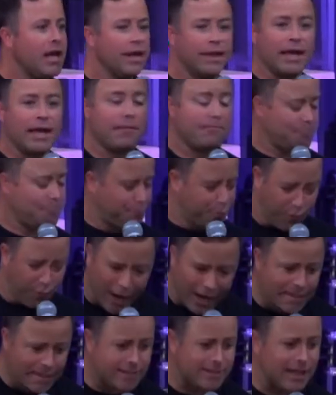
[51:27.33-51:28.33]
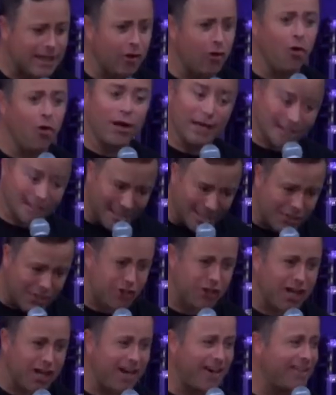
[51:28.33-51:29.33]
then praise the Lord, he's in
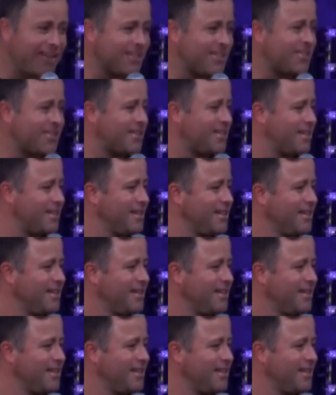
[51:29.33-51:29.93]
church.